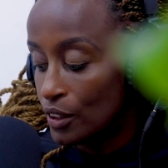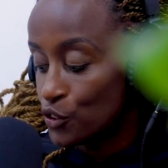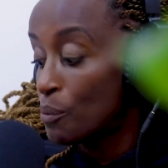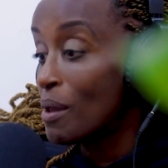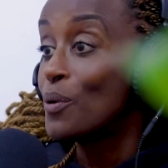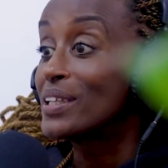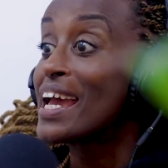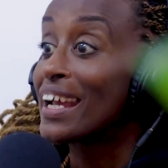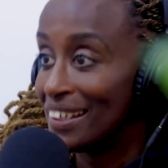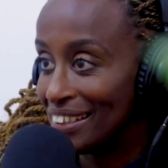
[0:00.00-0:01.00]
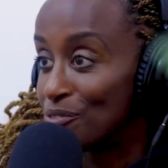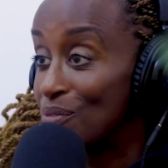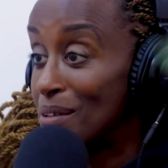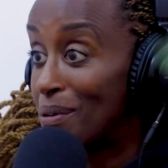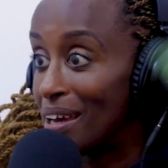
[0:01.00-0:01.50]
so maybe where tech can
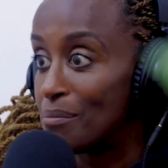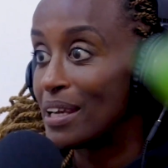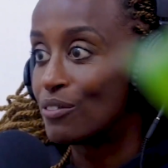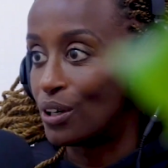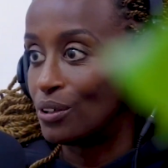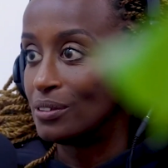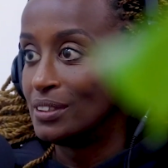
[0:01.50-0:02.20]
really play a big role.